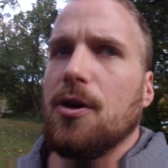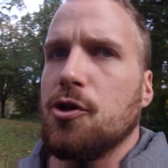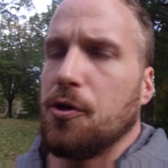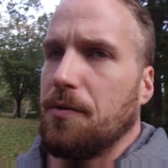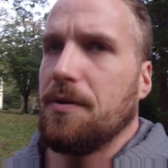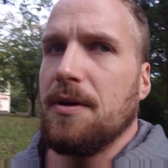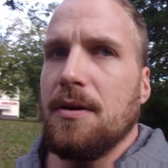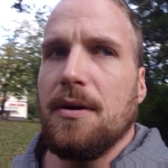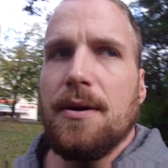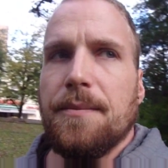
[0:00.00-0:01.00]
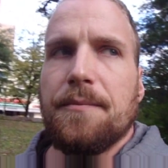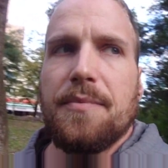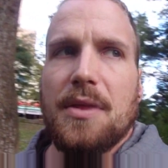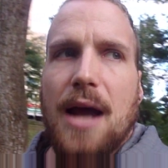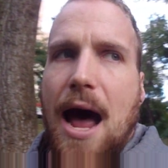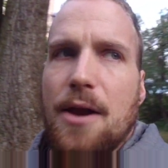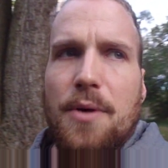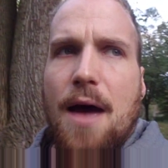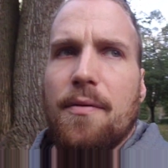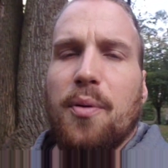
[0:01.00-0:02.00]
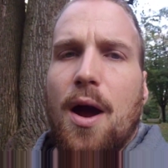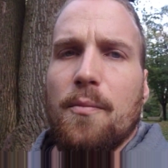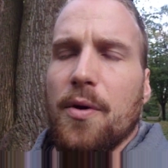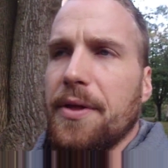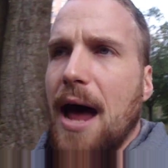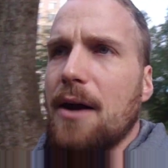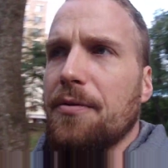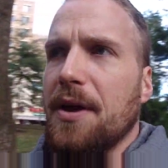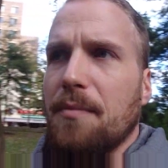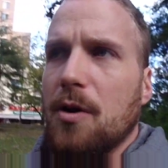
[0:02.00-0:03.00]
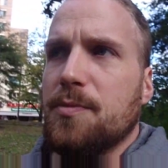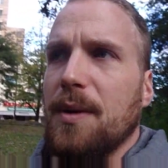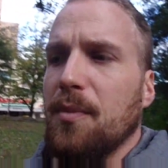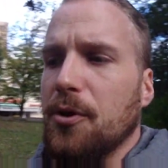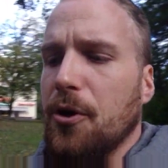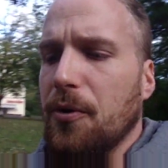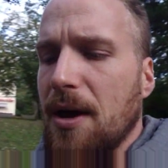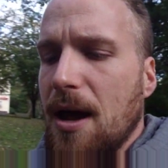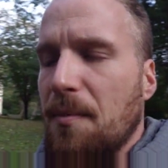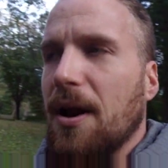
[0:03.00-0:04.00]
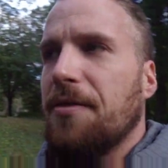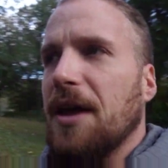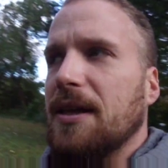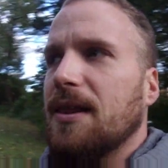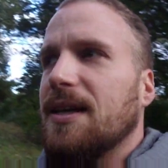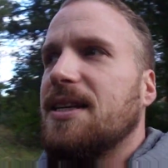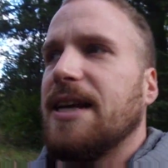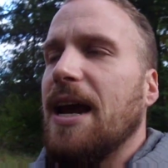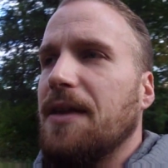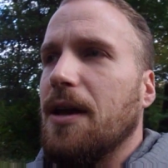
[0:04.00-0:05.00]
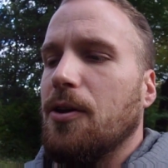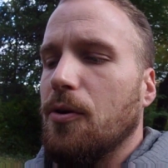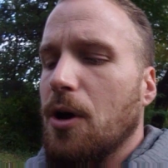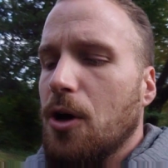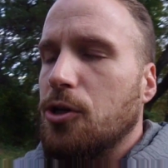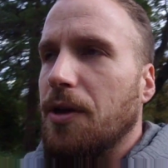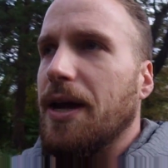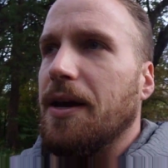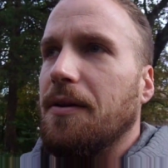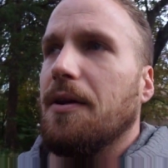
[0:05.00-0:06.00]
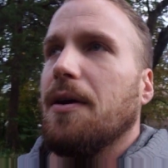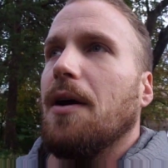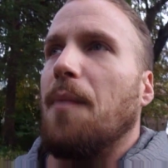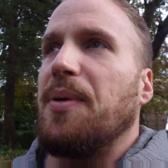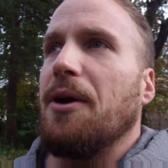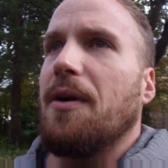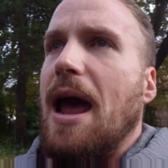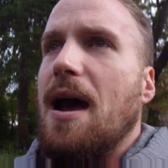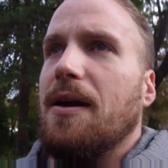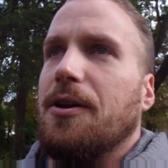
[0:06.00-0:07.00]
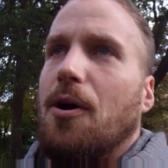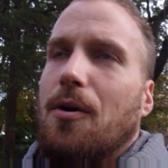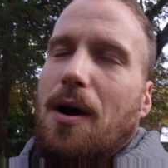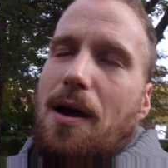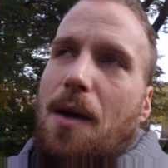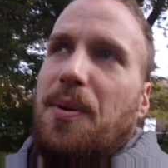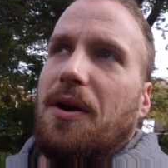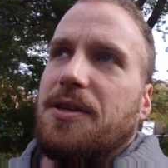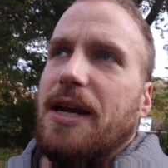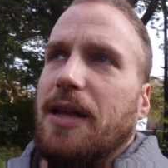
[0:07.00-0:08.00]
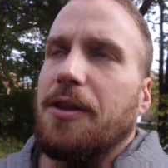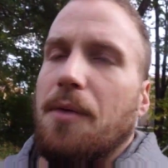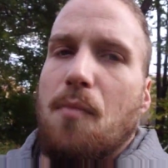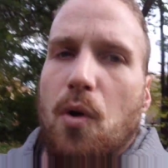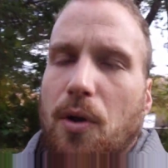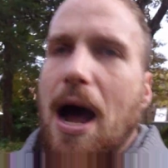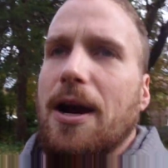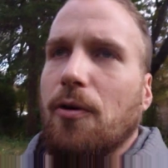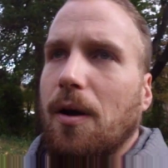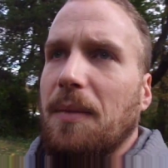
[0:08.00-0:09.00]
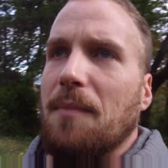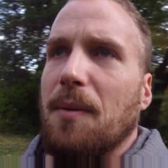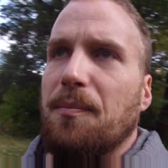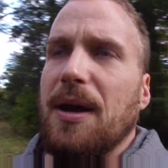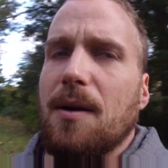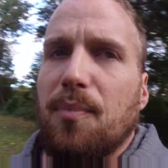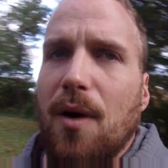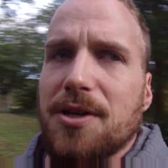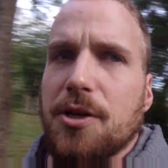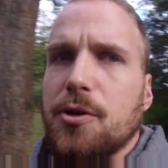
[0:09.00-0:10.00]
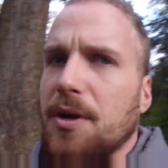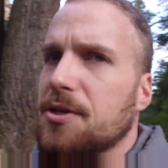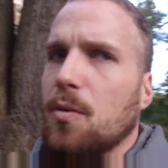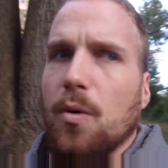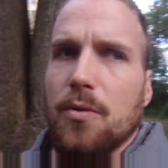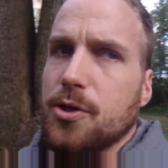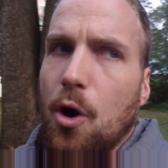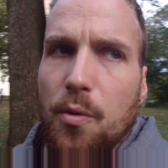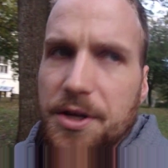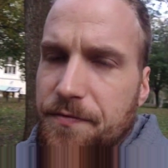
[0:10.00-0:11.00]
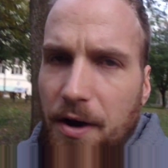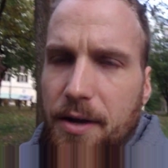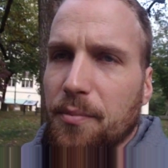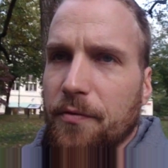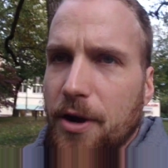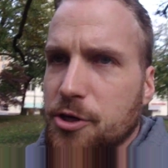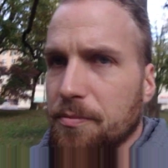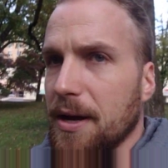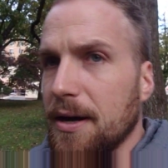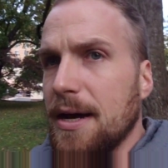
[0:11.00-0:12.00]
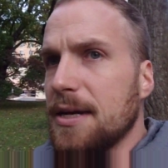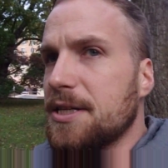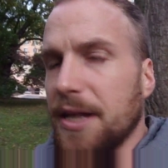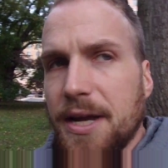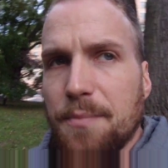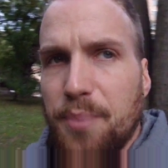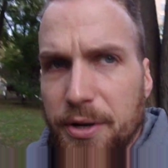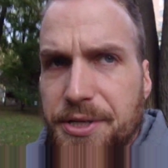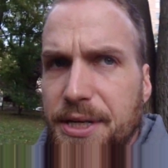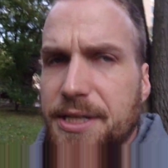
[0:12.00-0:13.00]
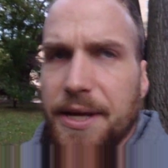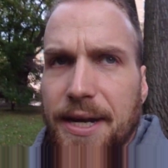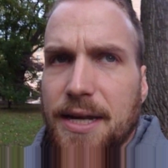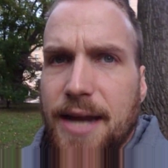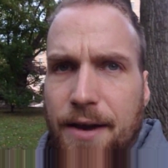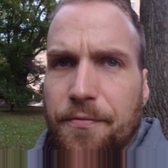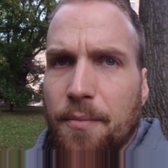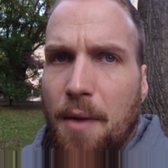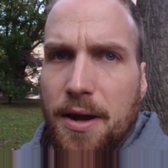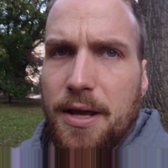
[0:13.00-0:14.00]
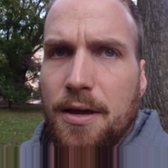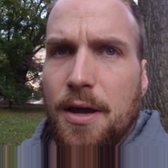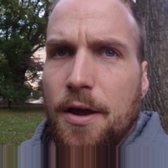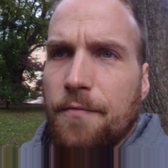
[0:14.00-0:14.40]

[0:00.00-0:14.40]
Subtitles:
it an issue. I don't have a problem with it. I don't think most people do, but I think that they say they do so they can appear to take like the moral high ground, man. But being a prostitute is the world's oldest fucking profession, man. Slinging pussy, slinging dick for money,